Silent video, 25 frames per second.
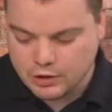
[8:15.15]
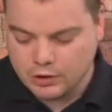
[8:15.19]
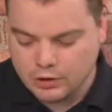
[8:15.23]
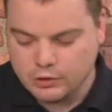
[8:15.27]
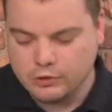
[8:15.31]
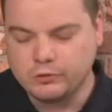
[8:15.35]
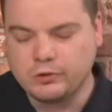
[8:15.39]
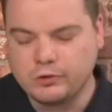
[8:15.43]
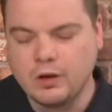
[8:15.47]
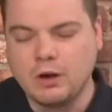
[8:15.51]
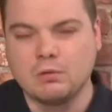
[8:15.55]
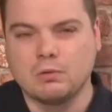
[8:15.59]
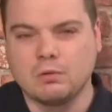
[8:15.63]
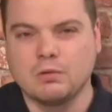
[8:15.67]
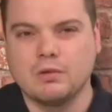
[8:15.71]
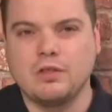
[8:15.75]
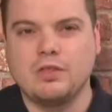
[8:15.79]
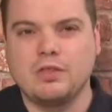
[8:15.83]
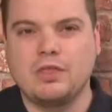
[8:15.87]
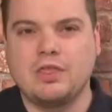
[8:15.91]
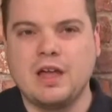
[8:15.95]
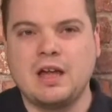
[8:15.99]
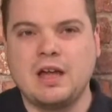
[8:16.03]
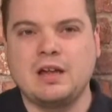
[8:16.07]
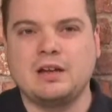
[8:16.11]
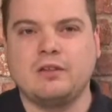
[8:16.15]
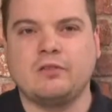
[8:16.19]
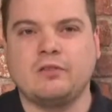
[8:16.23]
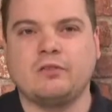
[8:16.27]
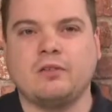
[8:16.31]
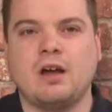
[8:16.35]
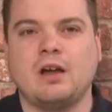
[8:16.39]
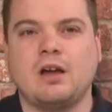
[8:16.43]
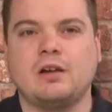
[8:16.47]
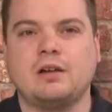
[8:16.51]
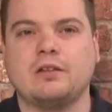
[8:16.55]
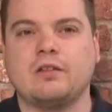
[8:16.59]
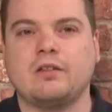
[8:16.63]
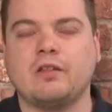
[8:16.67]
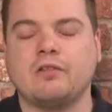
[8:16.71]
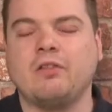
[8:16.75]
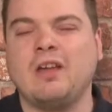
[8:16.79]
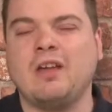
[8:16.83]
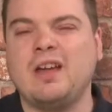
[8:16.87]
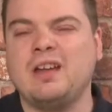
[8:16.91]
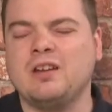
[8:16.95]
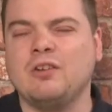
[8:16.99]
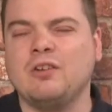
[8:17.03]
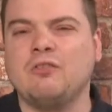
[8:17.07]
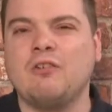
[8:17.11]
So they decided to
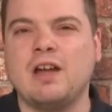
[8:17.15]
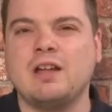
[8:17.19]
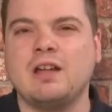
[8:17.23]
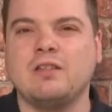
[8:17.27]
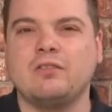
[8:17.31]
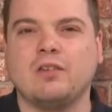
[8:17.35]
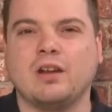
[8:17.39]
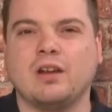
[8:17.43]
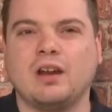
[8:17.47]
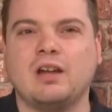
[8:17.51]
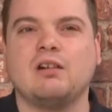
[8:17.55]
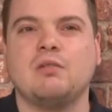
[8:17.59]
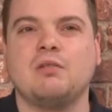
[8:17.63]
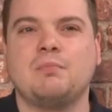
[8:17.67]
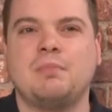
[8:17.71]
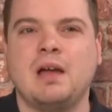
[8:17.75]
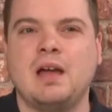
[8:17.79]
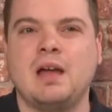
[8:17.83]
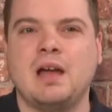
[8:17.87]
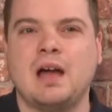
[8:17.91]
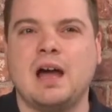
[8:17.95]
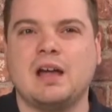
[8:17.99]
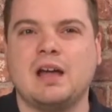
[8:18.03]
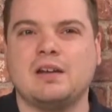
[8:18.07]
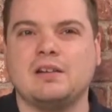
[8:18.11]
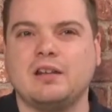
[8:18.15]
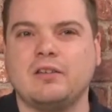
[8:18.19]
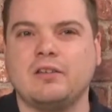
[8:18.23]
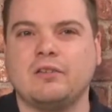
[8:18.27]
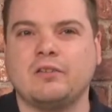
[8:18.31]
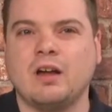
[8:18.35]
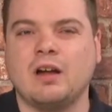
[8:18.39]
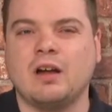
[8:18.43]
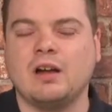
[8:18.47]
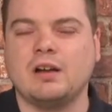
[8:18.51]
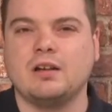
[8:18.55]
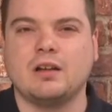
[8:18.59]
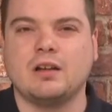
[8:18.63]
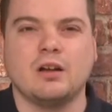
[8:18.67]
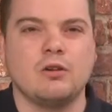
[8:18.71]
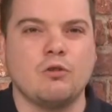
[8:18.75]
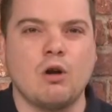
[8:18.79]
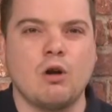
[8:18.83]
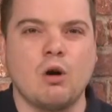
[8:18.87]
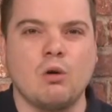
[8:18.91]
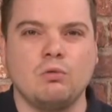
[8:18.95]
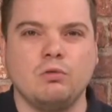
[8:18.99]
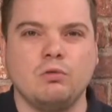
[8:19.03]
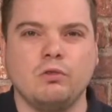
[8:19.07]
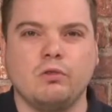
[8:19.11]
take the reins a little bit and design their
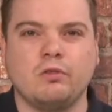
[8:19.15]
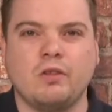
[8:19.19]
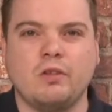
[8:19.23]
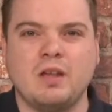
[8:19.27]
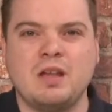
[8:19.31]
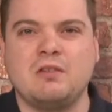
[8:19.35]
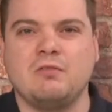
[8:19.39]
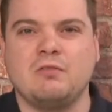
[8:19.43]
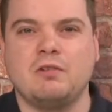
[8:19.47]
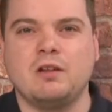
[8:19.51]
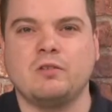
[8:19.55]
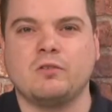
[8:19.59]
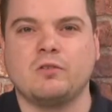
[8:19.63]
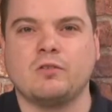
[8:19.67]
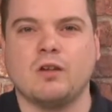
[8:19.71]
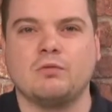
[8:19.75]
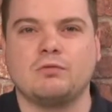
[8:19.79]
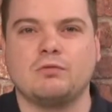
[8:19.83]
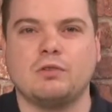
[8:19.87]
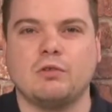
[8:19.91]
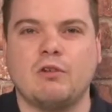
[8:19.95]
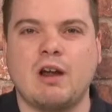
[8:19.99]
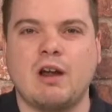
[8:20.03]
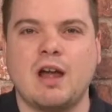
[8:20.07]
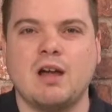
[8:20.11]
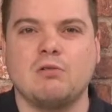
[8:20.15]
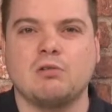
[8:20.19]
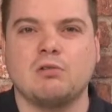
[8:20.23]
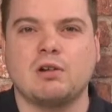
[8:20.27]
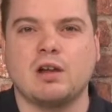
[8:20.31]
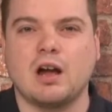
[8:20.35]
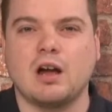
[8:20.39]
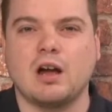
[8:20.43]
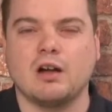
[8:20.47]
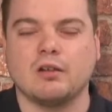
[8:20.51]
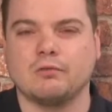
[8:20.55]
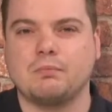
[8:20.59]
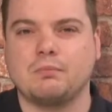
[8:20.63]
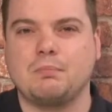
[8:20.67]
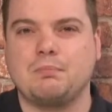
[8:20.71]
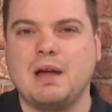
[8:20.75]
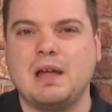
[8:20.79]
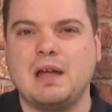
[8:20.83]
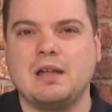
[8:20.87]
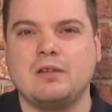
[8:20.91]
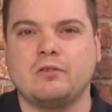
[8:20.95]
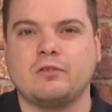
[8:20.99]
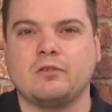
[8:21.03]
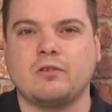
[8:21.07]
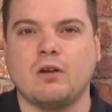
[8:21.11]
own series of the rail cars
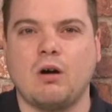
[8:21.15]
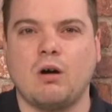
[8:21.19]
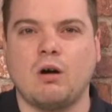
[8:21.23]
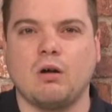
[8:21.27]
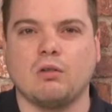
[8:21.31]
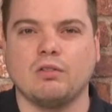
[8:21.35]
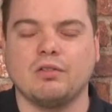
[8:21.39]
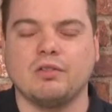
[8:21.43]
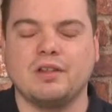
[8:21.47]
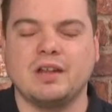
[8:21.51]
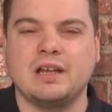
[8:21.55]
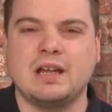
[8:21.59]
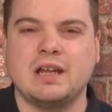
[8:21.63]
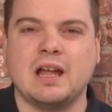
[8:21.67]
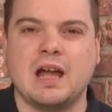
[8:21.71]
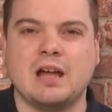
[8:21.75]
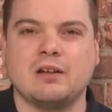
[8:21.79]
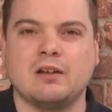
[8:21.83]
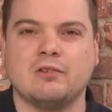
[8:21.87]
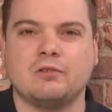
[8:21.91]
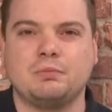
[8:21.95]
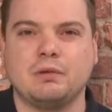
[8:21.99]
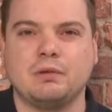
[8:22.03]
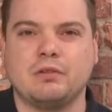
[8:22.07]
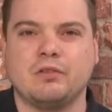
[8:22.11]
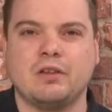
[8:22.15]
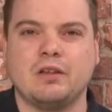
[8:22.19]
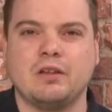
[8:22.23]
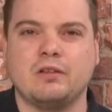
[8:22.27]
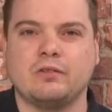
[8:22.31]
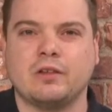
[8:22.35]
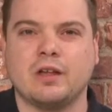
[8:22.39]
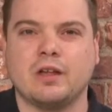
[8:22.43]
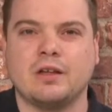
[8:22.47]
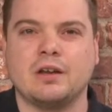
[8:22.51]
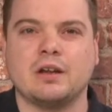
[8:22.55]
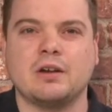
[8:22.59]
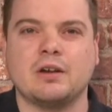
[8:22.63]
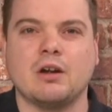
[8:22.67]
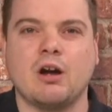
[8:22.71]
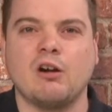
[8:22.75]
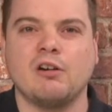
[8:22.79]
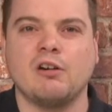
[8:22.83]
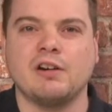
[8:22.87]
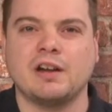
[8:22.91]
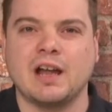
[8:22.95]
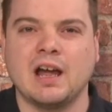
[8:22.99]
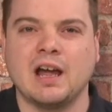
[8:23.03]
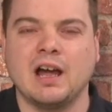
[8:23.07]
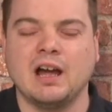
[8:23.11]
based on the expertise that they'd
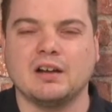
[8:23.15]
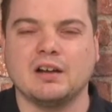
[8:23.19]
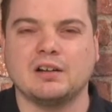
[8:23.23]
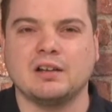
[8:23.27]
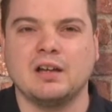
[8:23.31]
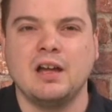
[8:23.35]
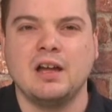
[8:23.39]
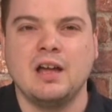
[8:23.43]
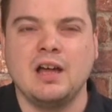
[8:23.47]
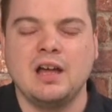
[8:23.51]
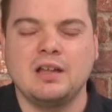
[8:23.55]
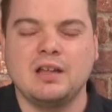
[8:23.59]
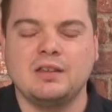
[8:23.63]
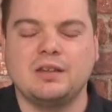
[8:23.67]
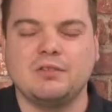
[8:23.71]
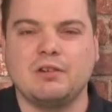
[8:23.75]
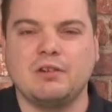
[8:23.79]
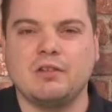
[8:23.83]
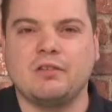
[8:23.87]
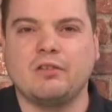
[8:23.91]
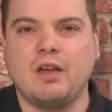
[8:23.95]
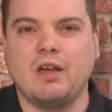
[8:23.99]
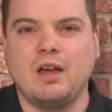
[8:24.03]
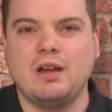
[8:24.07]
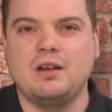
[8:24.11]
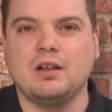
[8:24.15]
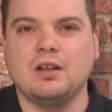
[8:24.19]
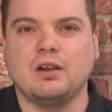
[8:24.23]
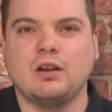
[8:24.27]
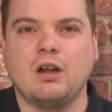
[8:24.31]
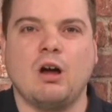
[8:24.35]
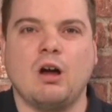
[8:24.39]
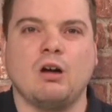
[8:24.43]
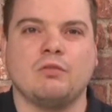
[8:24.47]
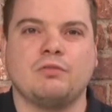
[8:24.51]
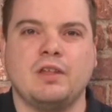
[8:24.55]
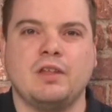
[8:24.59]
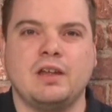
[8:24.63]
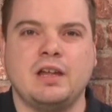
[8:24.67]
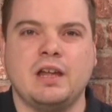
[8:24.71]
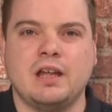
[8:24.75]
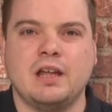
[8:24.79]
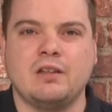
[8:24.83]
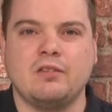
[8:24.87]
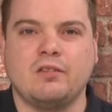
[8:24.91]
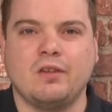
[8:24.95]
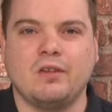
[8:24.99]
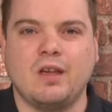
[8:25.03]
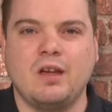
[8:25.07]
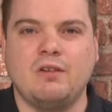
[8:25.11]
already had. They retained a lot of the
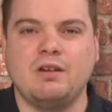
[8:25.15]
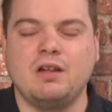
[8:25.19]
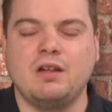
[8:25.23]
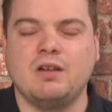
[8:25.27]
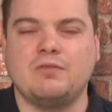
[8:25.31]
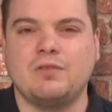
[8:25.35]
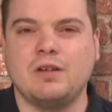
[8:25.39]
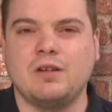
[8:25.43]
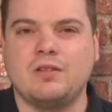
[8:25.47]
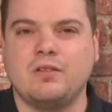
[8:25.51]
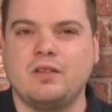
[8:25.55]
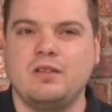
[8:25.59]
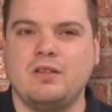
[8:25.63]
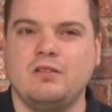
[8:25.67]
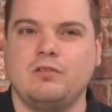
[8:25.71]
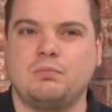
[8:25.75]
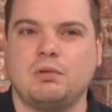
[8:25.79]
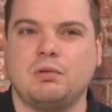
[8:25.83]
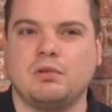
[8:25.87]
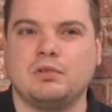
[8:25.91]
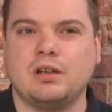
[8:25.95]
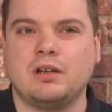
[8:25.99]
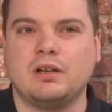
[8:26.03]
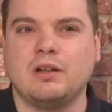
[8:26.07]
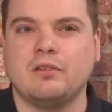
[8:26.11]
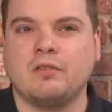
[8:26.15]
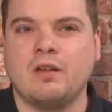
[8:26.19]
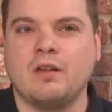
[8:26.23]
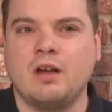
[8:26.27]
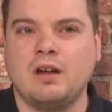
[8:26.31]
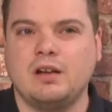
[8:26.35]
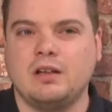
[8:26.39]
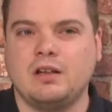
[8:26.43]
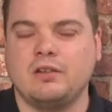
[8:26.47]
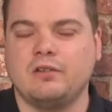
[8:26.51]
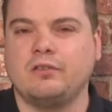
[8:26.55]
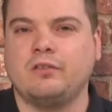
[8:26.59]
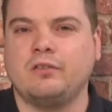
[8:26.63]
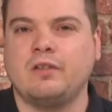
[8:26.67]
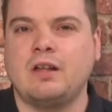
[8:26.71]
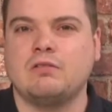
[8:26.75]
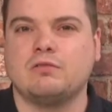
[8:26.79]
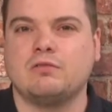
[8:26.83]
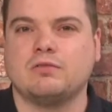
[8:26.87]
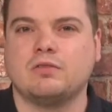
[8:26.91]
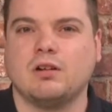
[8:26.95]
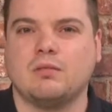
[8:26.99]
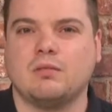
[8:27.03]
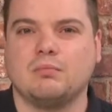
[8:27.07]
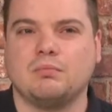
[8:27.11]
interior fittings, but the design
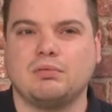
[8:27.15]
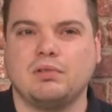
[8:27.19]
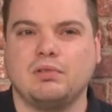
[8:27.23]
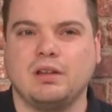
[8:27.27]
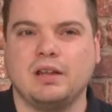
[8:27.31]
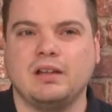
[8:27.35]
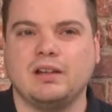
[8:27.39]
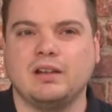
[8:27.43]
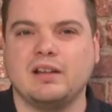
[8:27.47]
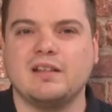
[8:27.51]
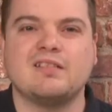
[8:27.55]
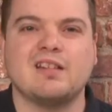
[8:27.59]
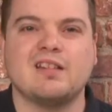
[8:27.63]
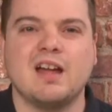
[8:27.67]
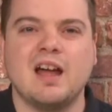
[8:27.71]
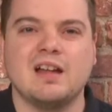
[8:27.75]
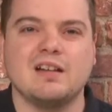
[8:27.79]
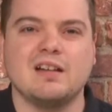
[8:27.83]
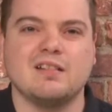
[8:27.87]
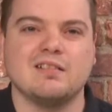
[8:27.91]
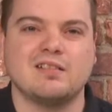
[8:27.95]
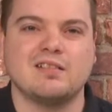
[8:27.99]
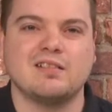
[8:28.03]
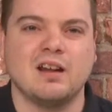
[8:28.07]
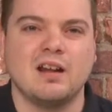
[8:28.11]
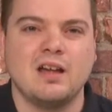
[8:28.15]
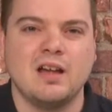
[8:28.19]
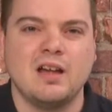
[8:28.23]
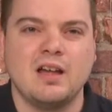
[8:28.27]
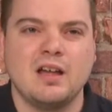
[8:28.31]
itself completely changed.